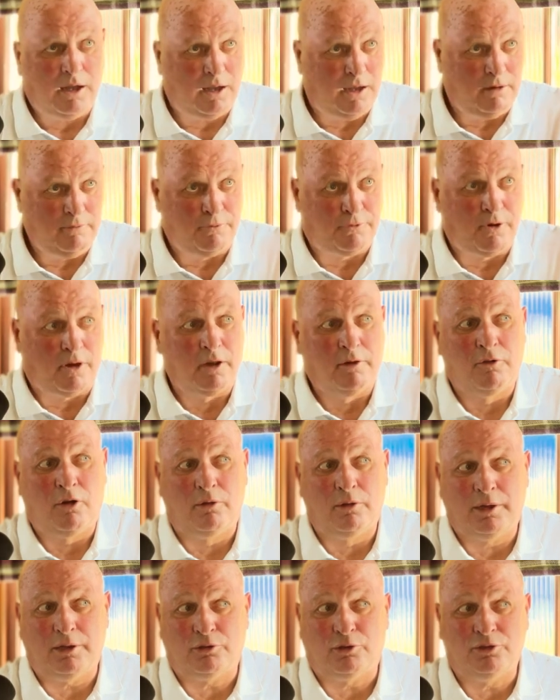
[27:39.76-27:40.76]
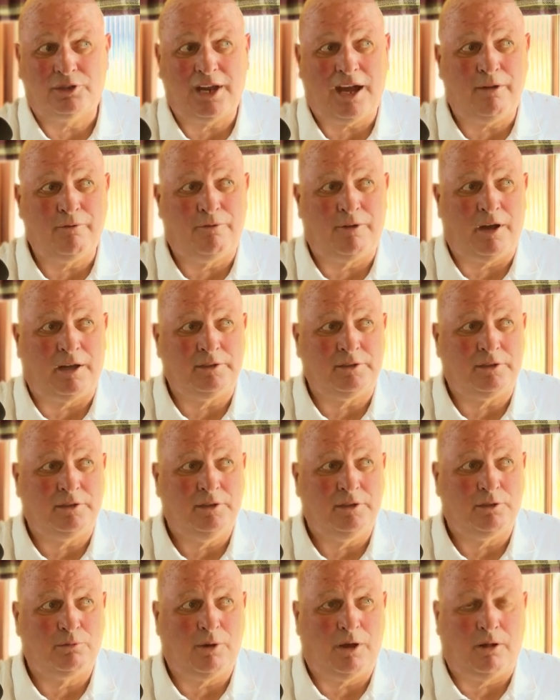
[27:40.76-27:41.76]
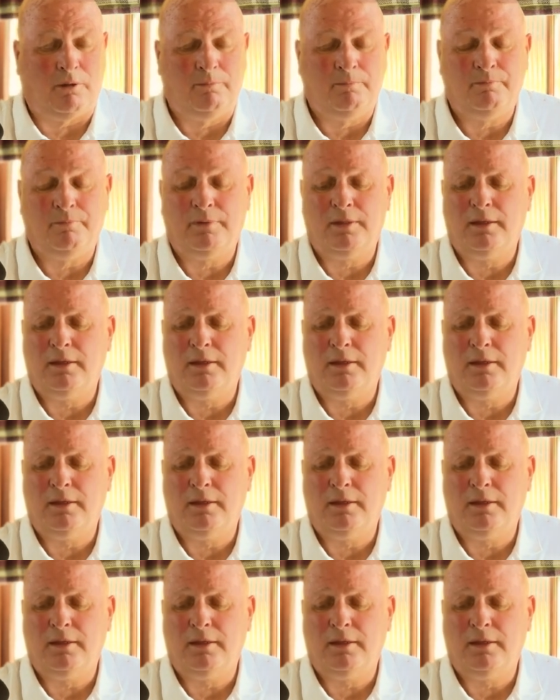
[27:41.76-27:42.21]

in front of all the Ipswich Town fans as well.